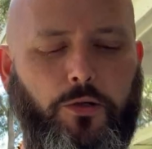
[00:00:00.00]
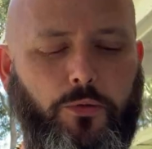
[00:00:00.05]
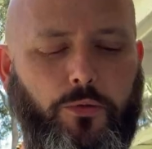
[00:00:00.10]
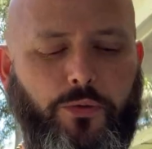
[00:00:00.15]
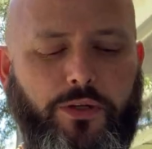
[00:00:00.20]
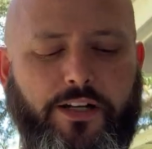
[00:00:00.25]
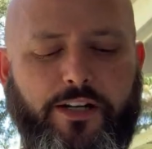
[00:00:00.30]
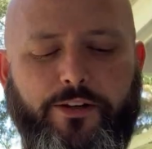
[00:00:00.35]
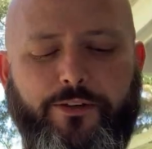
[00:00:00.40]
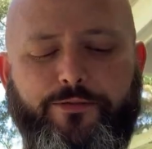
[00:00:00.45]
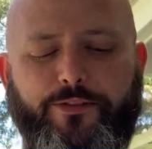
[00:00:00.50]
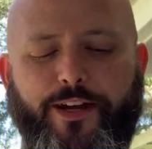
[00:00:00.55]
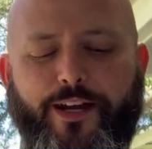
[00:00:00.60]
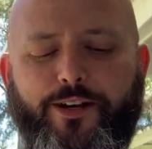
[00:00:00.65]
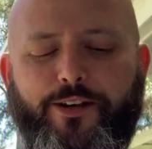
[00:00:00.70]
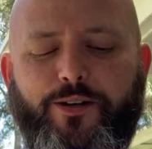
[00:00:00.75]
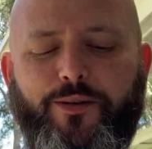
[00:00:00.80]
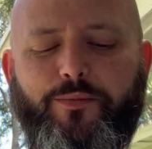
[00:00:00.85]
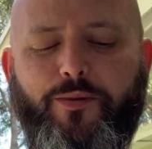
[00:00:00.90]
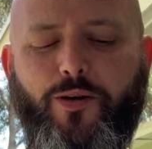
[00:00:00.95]
Rita
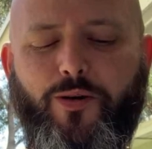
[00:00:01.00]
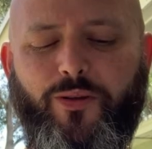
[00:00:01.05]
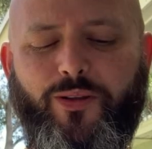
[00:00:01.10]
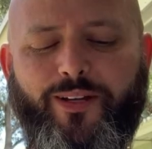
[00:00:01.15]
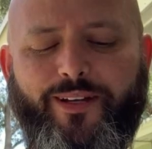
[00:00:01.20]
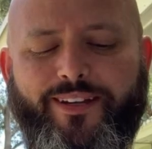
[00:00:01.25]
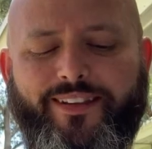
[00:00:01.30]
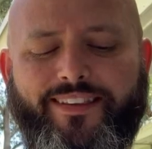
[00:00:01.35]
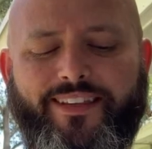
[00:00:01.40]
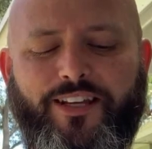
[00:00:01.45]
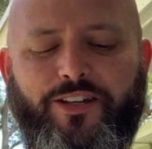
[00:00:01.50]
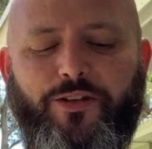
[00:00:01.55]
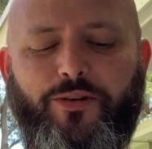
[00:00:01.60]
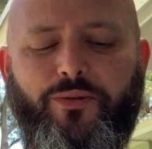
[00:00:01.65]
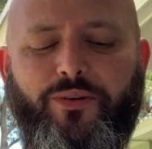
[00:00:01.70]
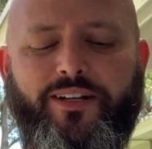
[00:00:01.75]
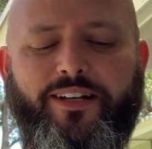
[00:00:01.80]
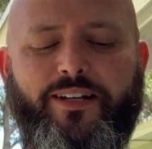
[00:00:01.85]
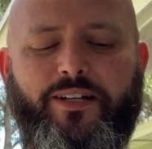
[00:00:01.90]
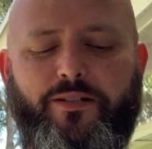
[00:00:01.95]
Vandermolen, thank you
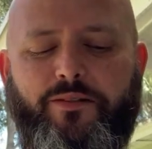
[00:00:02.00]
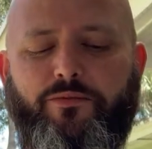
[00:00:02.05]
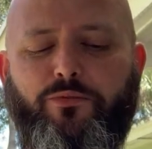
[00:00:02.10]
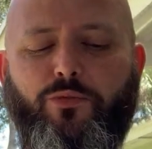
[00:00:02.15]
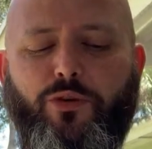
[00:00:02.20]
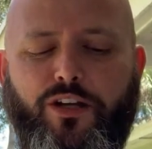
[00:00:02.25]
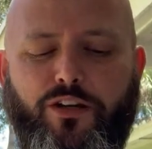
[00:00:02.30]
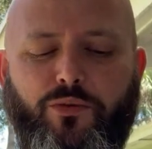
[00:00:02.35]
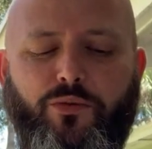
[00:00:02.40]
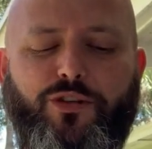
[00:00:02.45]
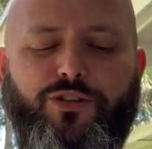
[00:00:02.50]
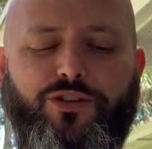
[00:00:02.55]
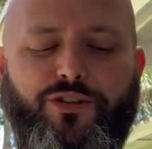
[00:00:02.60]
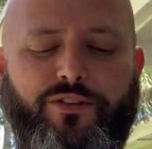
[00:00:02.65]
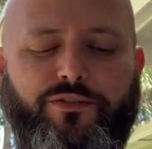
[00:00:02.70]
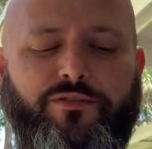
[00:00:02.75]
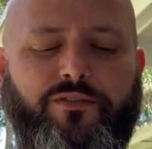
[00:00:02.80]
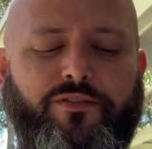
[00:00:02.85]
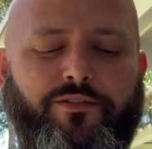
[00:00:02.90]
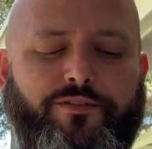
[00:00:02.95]
Rita. Richard
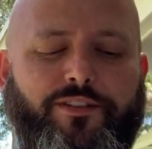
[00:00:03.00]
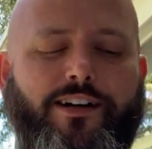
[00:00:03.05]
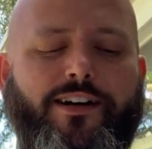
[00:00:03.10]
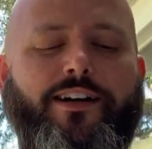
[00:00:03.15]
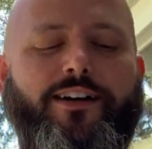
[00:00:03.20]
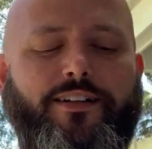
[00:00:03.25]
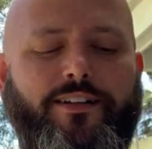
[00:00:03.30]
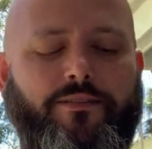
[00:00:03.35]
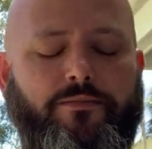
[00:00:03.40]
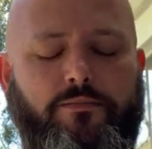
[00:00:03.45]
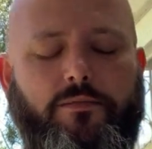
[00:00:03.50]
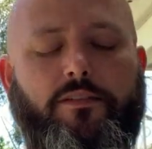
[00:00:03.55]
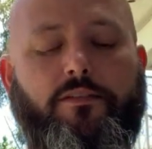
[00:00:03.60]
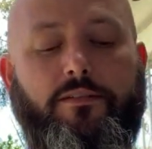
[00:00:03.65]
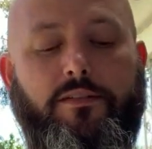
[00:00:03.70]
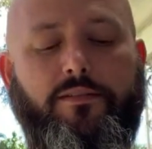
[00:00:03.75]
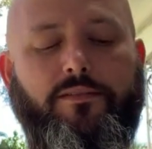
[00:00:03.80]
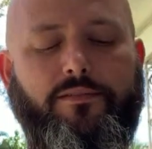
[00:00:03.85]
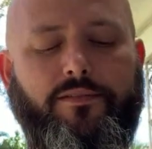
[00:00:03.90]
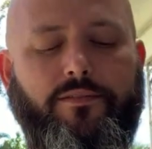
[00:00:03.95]

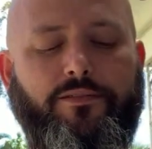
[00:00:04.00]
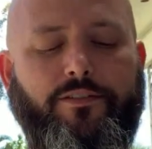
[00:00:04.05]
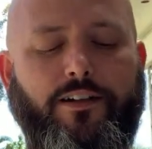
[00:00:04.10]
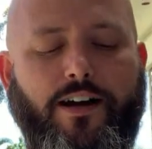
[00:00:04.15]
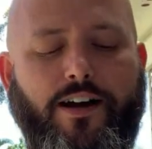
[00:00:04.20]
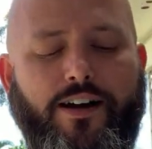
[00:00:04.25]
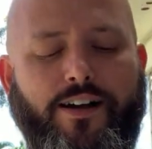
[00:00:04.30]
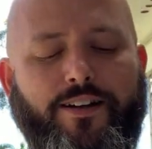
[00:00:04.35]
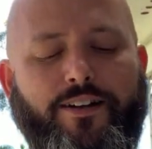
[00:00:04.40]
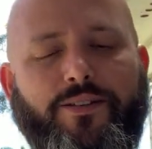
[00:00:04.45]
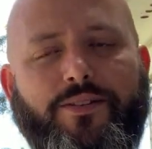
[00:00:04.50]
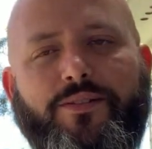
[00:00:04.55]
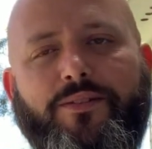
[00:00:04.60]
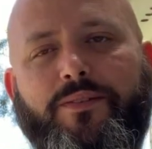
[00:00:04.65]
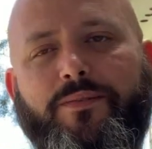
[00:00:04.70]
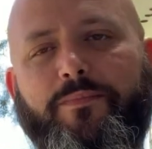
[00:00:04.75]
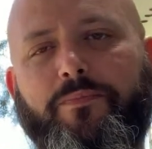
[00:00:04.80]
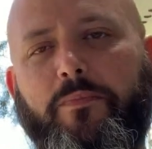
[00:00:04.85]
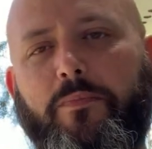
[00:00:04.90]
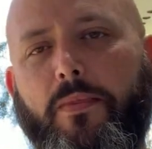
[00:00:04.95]
Vines,
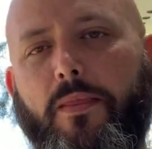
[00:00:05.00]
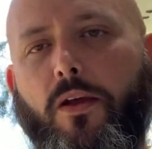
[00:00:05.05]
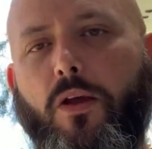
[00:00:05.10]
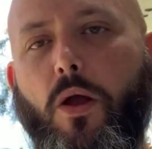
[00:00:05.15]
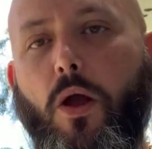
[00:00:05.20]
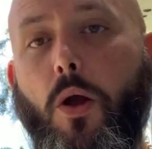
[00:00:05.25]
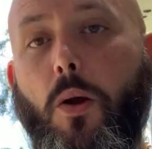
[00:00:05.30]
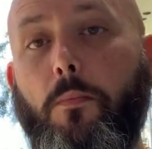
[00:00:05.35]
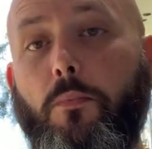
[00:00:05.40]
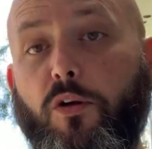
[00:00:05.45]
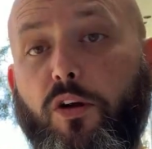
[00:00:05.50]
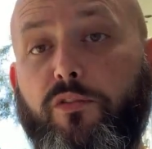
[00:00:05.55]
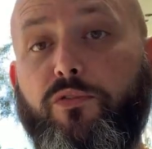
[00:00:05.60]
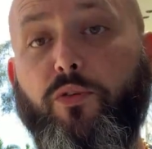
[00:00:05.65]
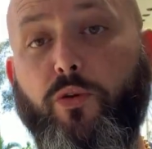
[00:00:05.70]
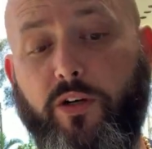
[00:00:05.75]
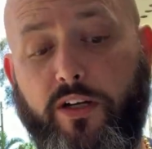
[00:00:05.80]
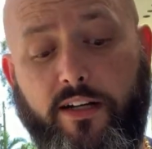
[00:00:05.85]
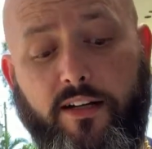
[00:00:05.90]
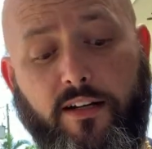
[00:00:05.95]
Mark
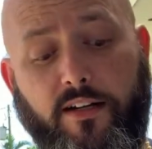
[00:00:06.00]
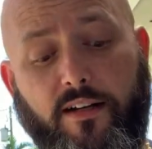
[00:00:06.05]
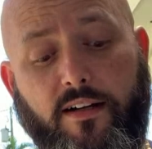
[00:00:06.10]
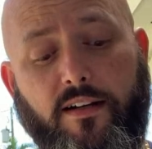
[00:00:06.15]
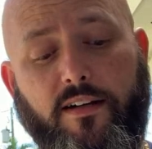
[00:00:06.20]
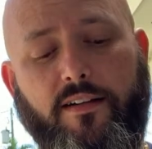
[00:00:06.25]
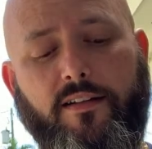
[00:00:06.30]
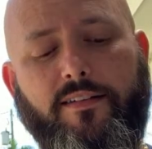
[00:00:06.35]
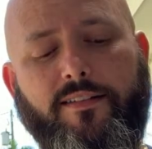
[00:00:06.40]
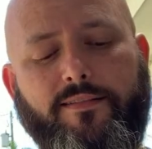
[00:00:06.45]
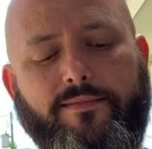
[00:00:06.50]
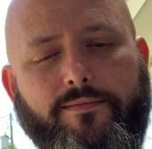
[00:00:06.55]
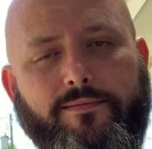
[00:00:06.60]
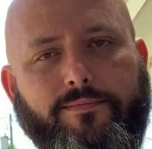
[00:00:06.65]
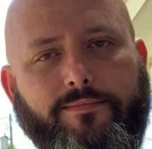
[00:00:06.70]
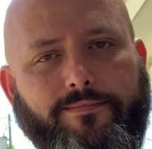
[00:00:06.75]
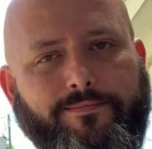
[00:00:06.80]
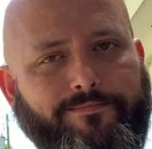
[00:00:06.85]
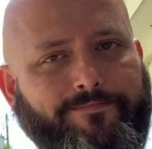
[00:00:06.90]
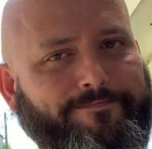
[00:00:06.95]
Voida,
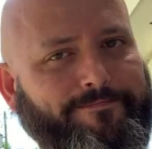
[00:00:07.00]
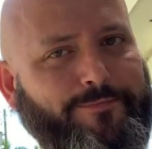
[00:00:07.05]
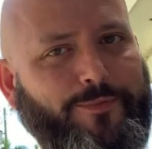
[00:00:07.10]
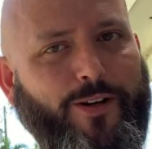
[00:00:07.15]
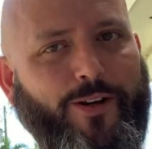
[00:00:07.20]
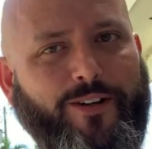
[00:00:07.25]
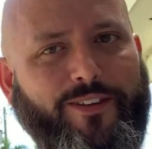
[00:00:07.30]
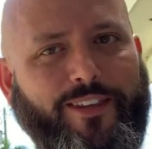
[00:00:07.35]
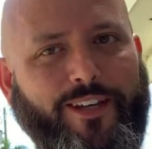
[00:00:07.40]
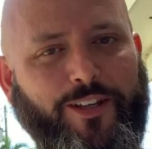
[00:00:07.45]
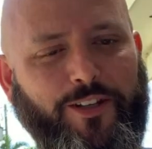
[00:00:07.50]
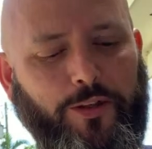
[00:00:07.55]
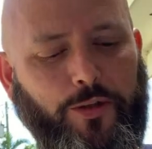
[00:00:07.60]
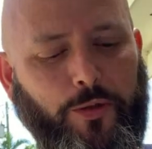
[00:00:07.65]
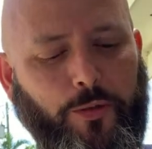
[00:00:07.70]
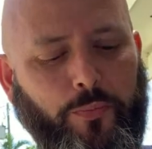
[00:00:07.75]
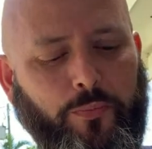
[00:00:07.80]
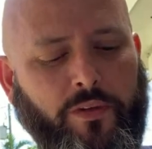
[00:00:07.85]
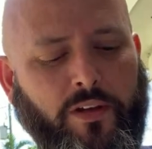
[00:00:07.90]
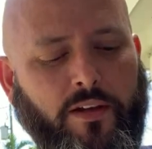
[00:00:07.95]
Mark, thank
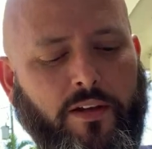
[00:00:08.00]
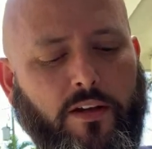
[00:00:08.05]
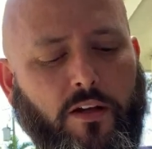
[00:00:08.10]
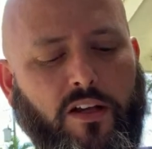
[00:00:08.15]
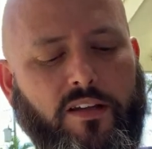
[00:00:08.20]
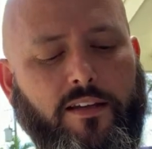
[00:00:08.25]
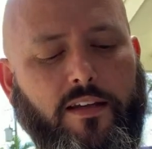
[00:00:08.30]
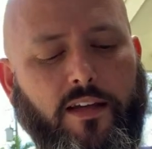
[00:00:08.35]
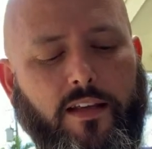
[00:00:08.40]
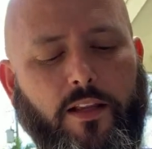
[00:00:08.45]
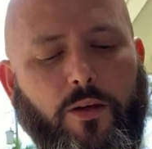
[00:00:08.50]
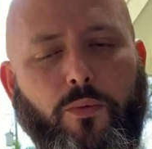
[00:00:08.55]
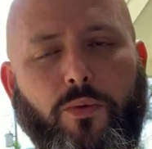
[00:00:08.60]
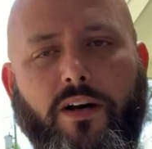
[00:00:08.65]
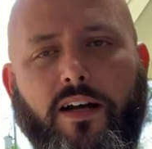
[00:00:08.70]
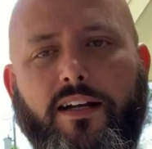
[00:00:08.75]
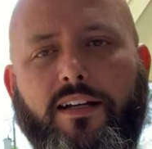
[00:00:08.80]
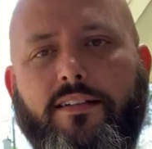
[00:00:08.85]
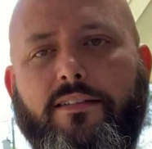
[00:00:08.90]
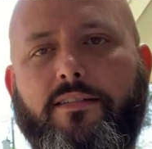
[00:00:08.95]
you. Kelly
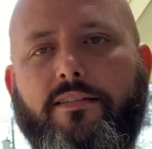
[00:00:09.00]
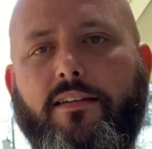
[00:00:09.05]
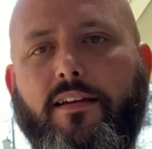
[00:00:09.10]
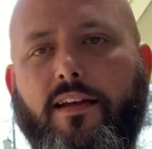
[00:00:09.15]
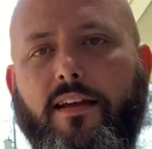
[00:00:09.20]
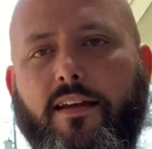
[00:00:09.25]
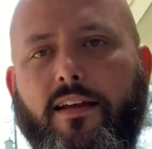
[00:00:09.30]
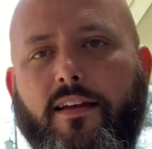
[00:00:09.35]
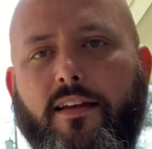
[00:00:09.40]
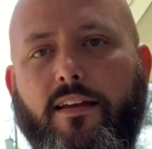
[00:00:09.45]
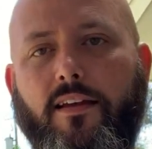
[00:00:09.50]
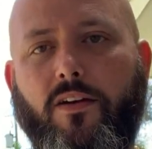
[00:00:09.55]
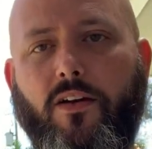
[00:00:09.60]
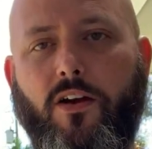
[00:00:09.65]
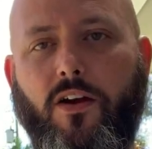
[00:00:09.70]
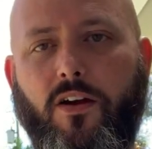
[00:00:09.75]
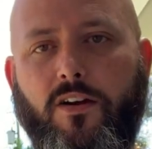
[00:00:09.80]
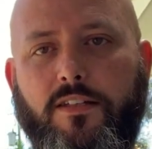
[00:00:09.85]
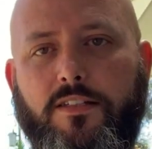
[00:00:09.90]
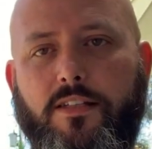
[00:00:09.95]
White and
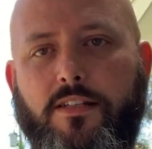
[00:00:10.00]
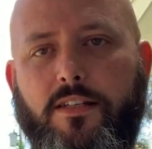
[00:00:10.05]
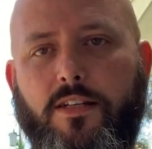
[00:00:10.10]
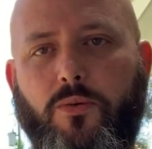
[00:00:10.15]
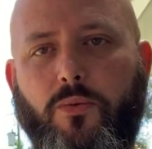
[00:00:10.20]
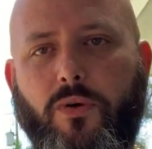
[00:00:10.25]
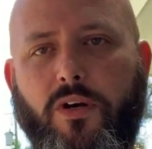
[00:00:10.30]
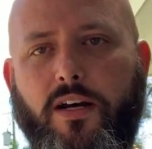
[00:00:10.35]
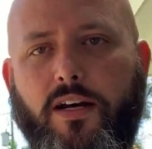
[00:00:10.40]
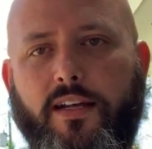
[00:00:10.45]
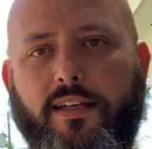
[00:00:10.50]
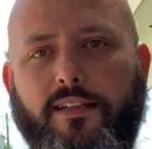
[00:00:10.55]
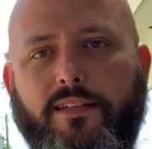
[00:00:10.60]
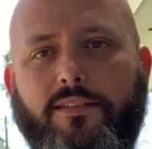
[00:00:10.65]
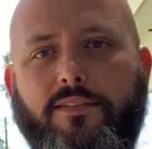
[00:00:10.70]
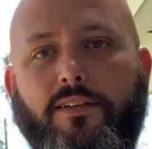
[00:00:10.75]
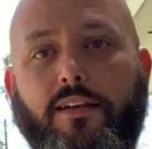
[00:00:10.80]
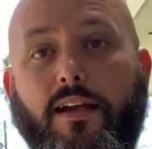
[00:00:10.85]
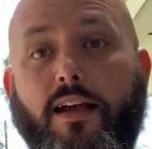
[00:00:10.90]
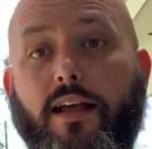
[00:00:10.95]
R.T. White.